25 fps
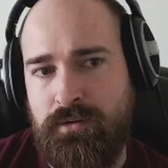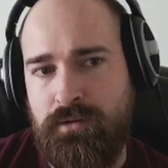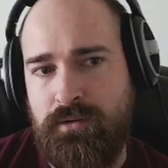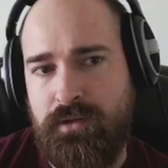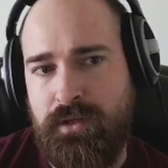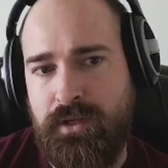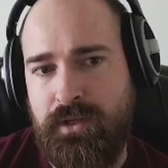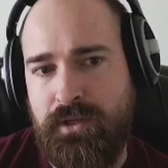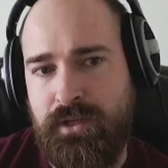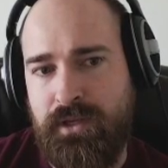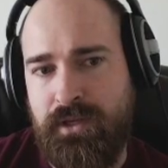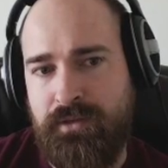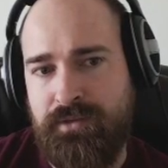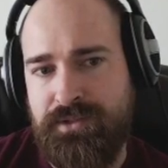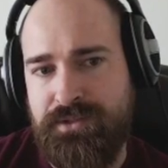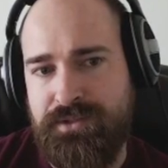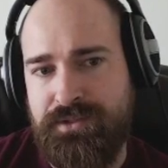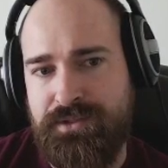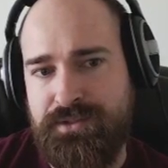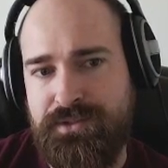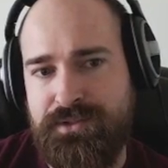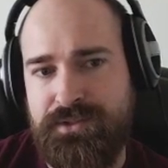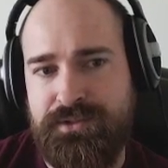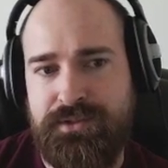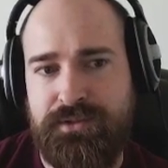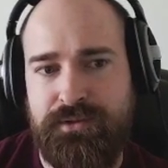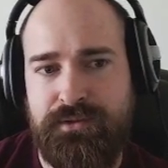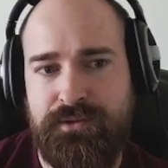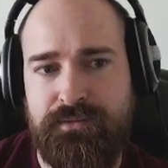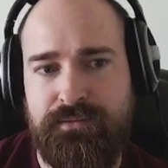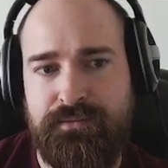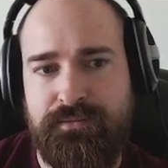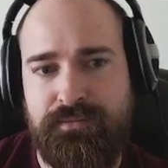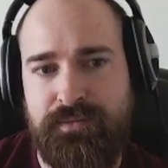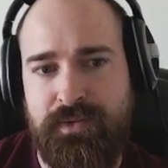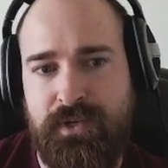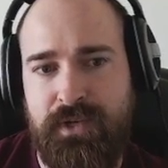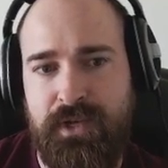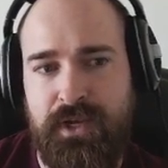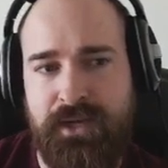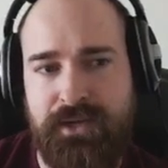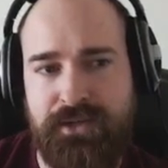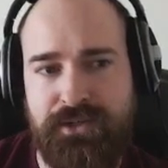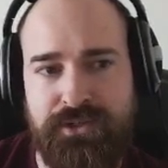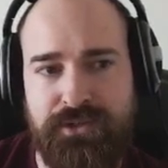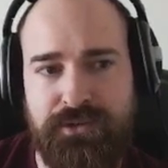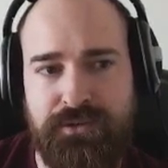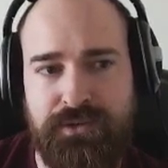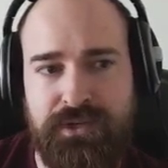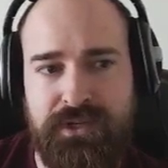That gave us... Ah,
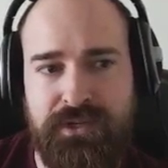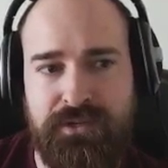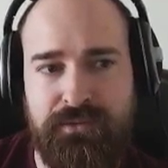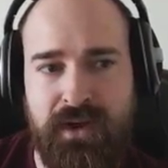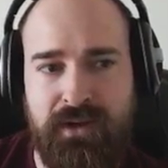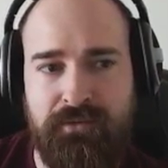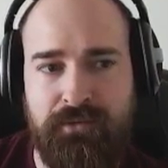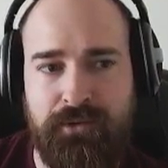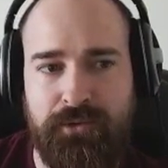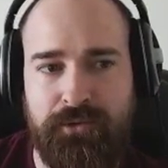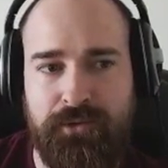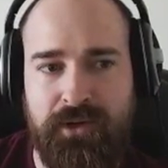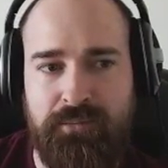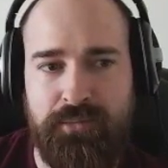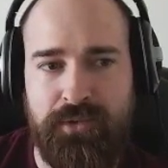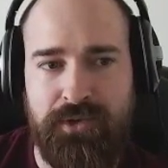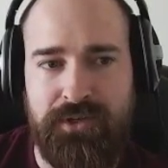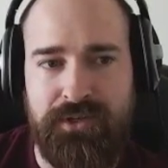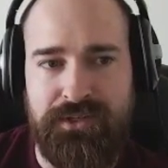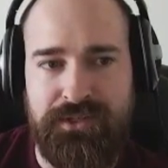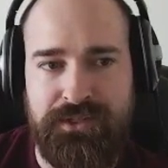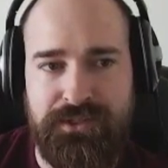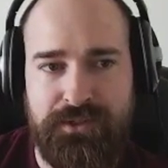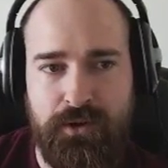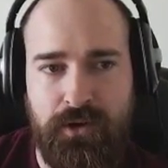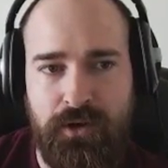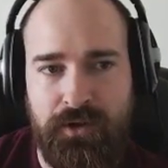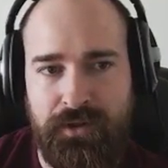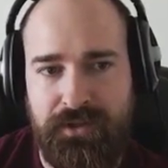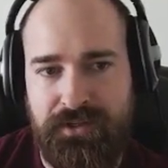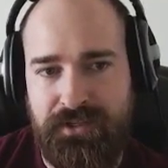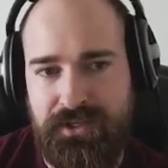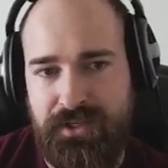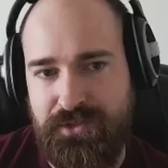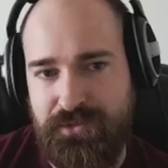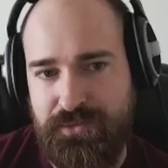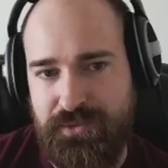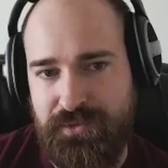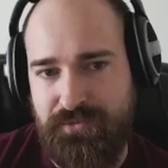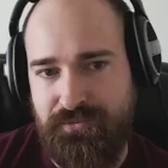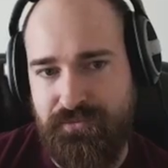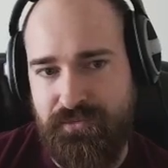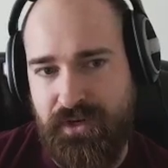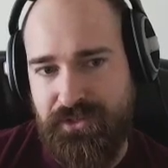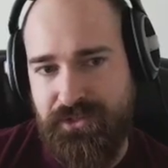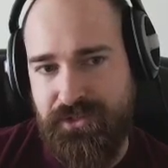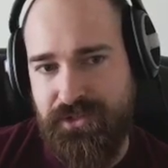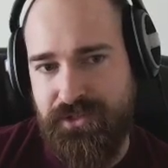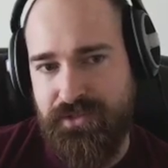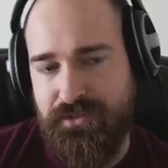shoot, he rivaled Great Britain, so all it did is
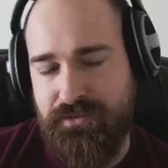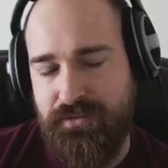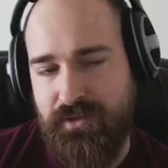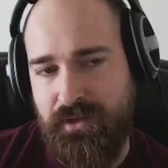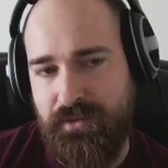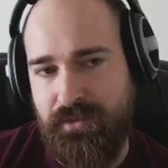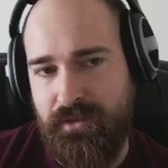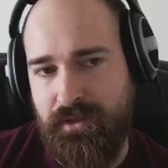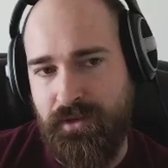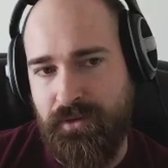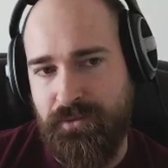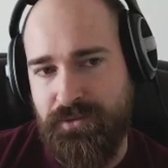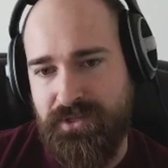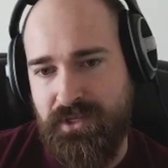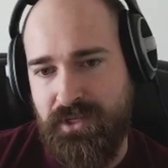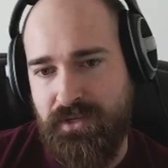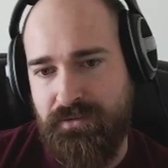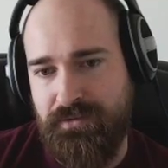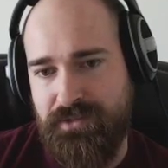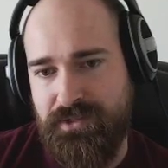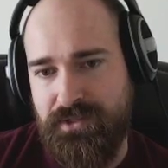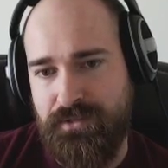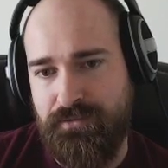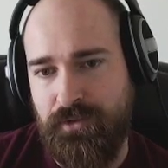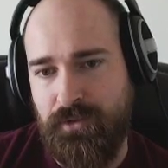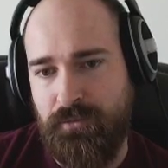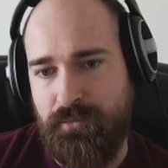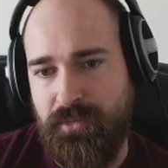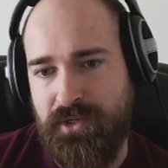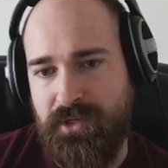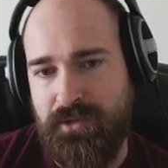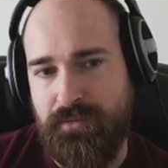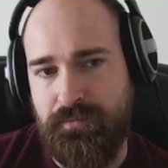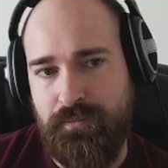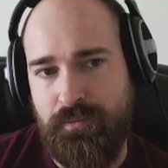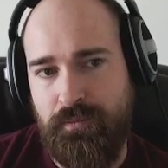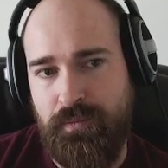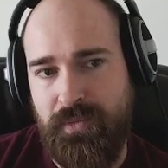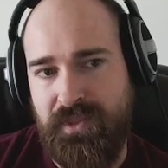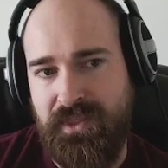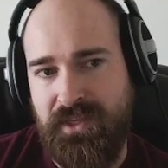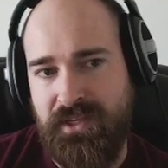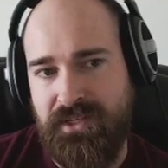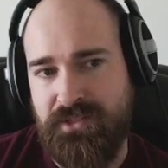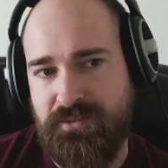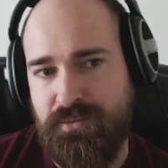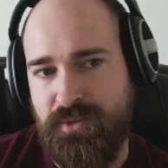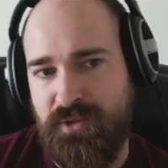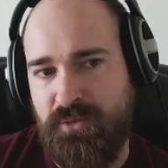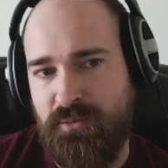refresh it. I thought it was going to give us the full amount. But that
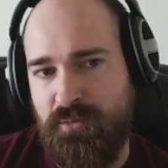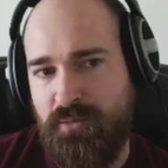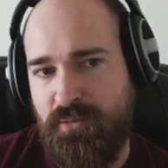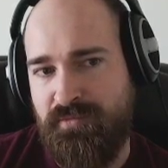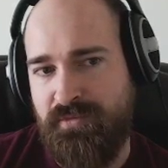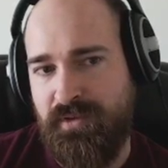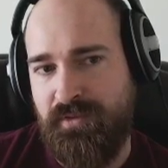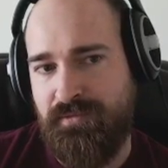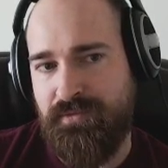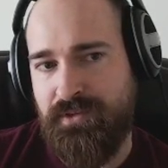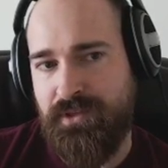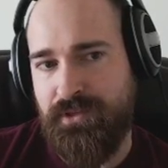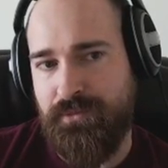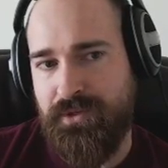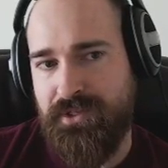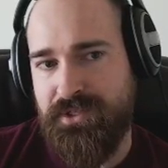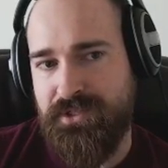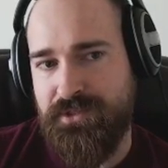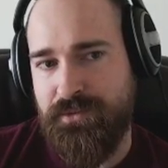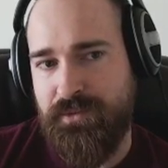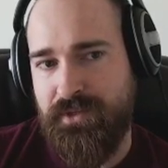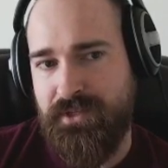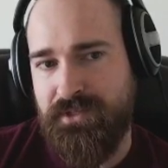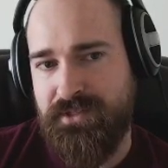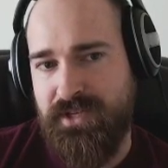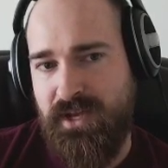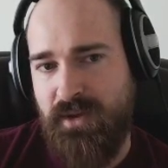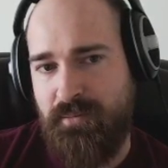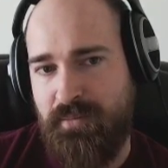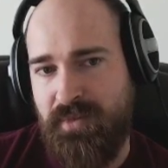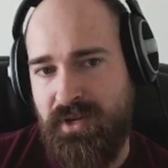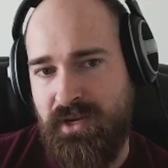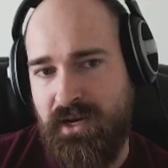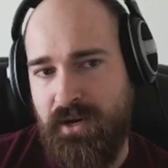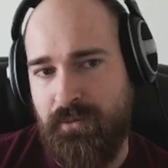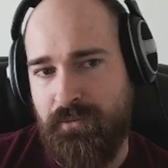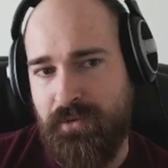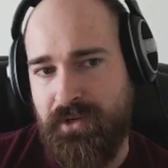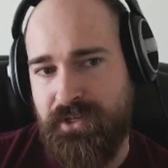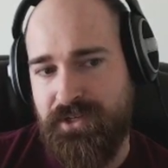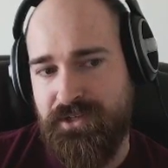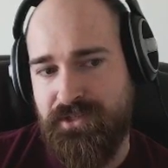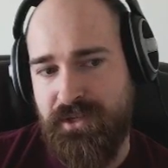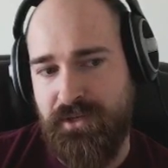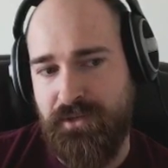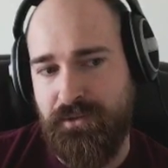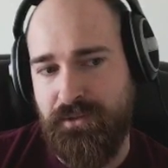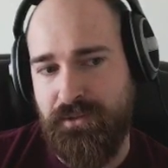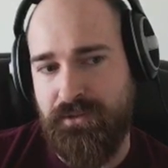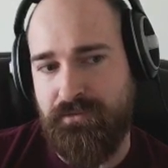does put him above 53, so he can stop being outraged,
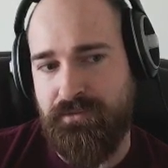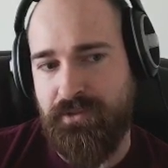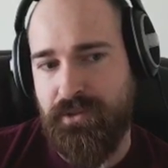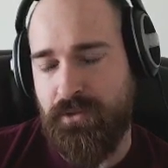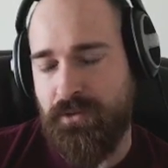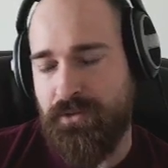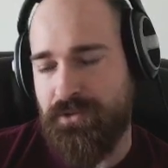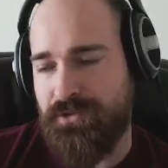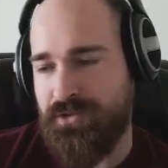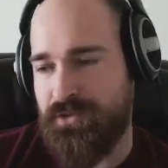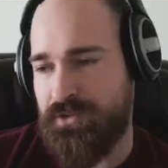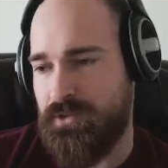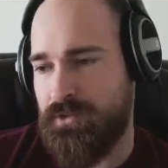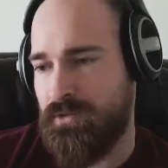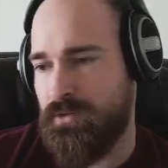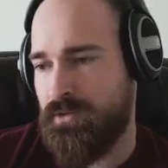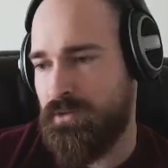then he'll leave the coalition.